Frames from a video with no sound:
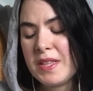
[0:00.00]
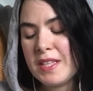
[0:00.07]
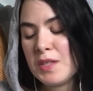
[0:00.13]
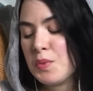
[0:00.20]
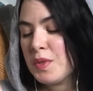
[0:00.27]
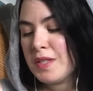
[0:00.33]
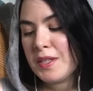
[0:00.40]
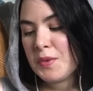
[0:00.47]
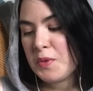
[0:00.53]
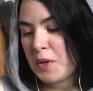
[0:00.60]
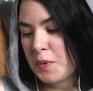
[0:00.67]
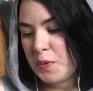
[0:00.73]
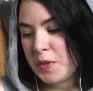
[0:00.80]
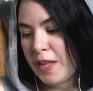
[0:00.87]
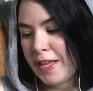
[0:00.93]
this was
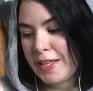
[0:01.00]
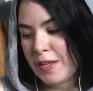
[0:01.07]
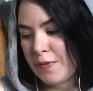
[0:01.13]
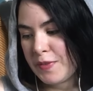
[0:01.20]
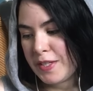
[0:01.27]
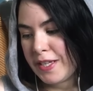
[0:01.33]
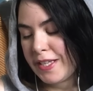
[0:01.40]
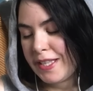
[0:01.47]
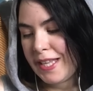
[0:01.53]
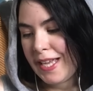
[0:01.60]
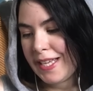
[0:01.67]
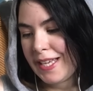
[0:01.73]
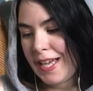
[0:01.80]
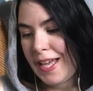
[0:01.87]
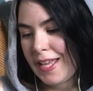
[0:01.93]
incredible. I loved it.
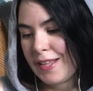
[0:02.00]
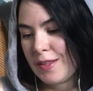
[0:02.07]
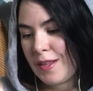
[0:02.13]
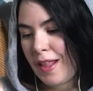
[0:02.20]
That guy,